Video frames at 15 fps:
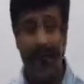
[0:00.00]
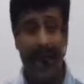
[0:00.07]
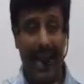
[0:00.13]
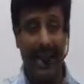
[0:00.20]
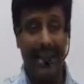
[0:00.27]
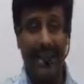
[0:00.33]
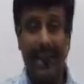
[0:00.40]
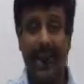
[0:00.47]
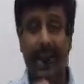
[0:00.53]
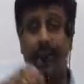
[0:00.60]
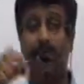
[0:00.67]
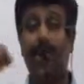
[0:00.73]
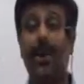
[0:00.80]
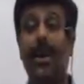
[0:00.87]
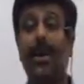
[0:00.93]
I
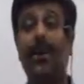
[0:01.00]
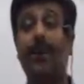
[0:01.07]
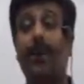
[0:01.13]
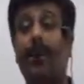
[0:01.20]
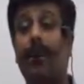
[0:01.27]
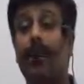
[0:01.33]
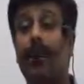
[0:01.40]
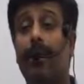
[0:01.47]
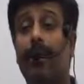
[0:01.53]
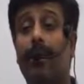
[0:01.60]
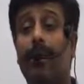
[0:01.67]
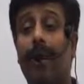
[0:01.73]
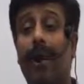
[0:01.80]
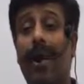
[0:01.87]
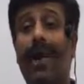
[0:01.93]
select Uday.
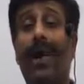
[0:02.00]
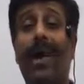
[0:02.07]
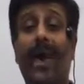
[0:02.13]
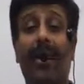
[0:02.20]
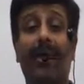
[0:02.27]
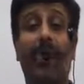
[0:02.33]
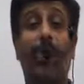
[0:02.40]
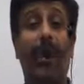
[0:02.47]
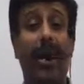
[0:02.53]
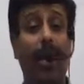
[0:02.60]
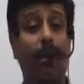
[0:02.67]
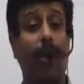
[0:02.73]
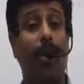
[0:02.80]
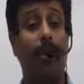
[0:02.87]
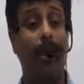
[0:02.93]
Again I fold
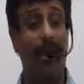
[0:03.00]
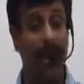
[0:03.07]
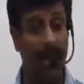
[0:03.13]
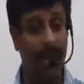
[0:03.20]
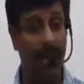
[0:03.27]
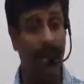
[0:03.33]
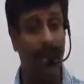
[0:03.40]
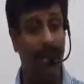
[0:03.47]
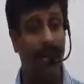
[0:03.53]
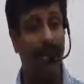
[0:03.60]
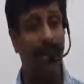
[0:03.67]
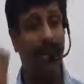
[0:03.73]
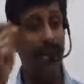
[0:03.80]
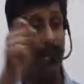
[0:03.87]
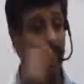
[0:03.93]
it properly,
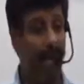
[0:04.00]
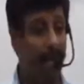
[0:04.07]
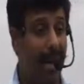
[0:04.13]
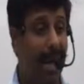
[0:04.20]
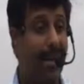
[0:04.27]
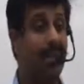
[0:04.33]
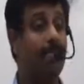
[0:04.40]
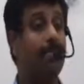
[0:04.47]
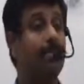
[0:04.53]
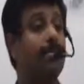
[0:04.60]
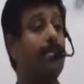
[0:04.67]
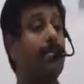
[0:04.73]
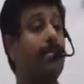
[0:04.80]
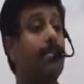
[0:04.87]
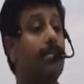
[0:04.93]
keep it back
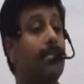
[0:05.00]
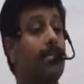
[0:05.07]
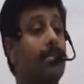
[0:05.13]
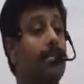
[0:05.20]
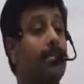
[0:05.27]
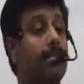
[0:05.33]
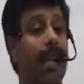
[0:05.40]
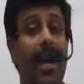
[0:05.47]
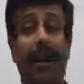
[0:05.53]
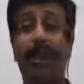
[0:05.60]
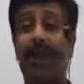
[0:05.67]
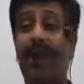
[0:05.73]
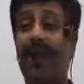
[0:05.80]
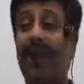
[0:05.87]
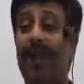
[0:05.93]
and
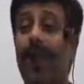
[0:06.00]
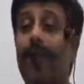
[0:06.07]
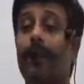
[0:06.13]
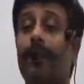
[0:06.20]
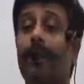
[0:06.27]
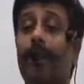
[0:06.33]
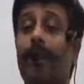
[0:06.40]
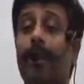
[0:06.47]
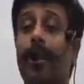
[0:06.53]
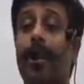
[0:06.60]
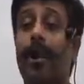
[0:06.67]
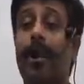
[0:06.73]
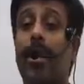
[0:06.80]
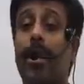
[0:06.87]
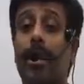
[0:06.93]
shuffle it.
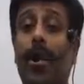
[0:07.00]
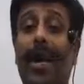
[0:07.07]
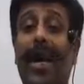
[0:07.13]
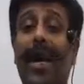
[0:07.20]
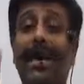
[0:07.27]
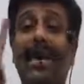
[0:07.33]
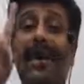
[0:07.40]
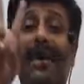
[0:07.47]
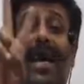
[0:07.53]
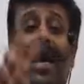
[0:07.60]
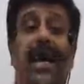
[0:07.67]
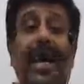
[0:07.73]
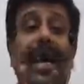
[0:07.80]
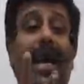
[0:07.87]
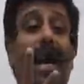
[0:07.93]
So again
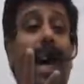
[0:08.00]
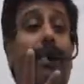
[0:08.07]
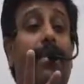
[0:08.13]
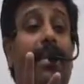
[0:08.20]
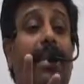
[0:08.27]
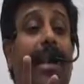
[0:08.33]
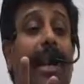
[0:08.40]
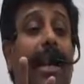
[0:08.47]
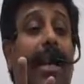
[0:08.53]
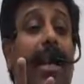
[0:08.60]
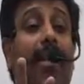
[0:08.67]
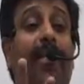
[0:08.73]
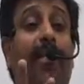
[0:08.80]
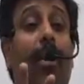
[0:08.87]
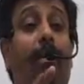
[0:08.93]
second I am
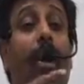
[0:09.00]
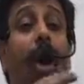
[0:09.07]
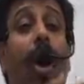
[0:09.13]
selecting from